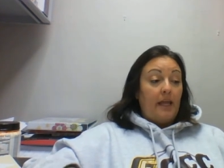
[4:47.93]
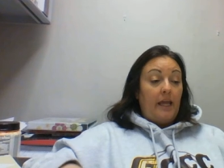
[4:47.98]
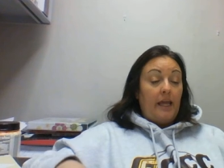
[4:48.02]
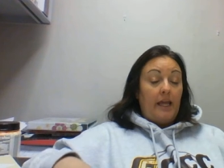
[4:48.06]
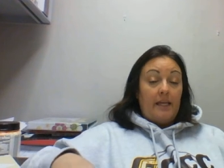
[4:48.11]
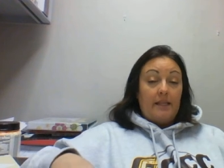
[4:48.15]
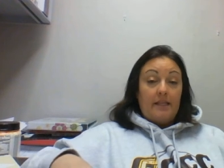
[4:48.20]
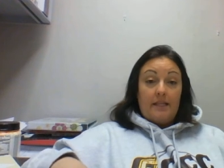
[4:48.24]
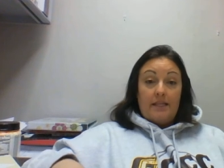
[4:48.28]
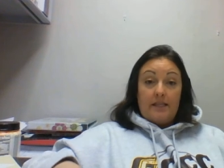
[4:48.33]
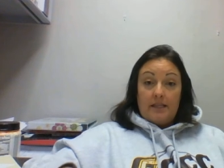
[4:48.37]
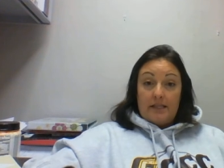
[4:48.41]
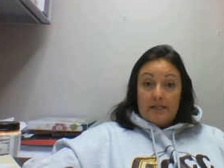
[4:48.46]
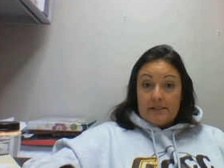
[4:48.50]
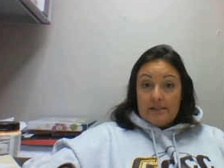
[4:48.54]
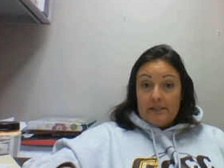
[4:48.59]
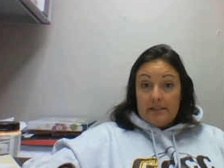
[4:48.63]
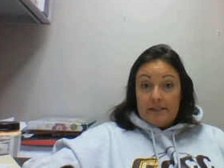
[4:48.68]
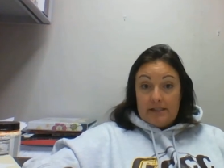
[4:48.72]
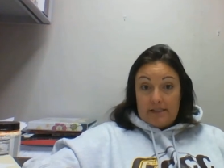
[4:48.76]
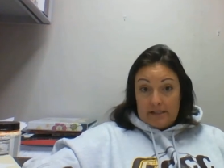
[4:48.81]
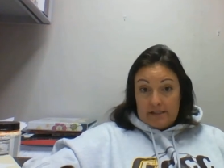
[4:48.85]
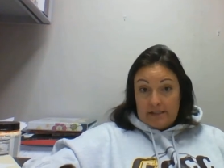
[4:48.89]
And then
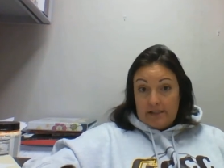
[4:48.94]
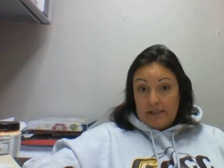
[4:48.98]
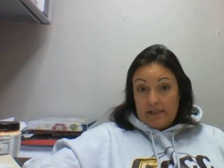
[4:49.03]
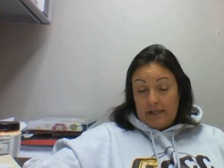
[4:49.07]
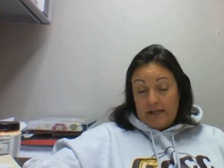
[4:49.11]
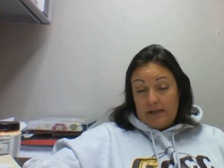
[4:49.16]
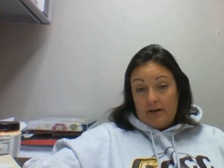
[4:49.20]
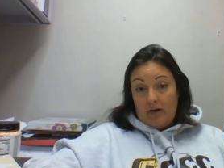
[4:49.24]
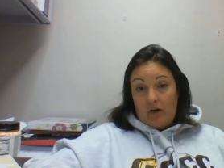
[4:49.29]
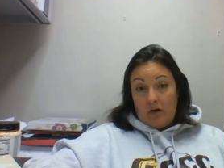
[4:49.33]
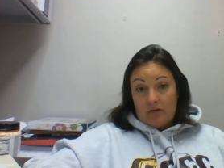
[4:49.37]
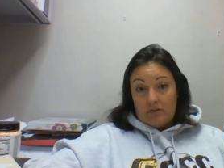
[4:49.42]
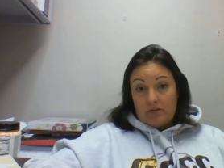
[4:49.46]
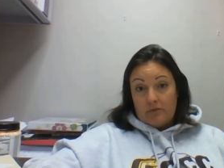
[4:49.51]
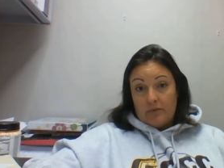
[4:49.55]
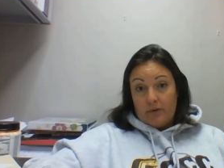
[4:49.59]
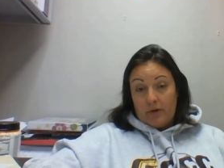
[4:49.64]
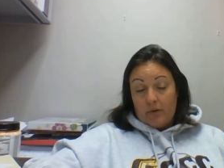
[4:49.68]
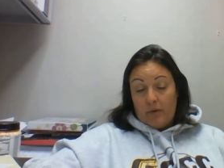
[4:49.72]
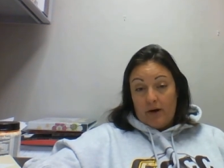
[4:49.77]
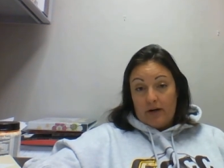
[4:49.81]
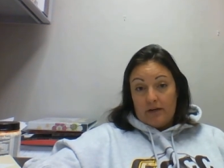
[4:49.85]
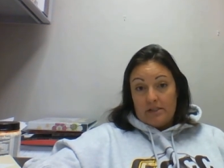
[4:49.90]
this again also
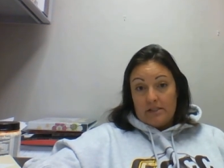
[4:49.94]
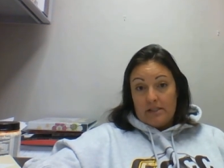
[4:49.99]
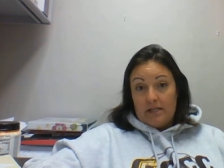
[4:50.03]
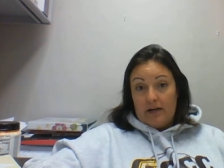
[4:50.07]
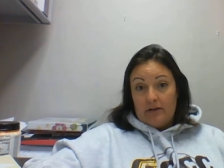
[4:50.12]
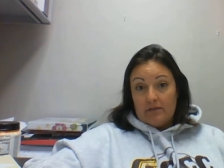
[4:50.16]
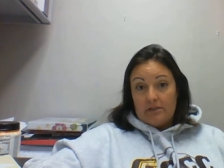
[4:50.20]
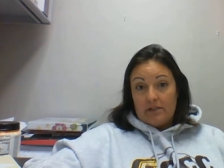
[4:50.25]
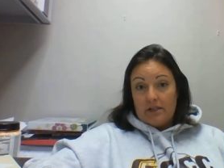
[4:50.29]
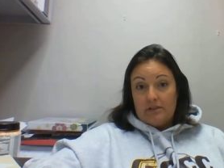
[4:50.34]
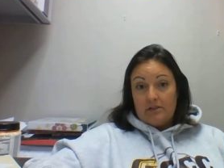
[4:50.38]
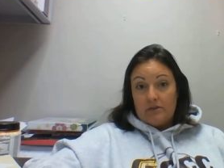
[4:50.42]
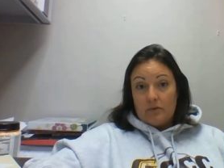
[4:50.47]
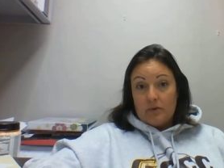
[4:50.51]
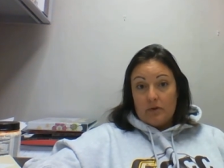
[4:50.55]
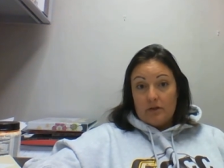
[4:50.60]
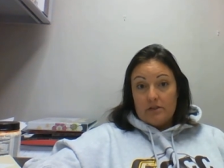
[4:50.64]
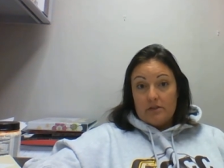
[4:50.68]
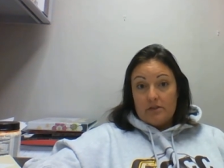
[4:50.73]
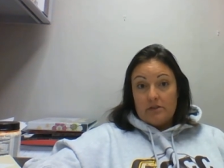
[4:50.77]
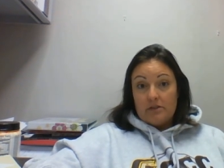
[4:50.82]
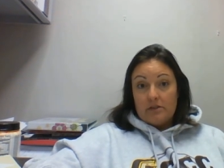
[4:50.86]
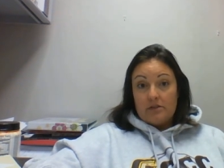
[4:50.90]
requires an outside
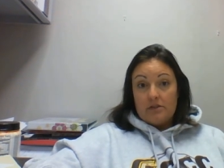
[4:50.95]
source.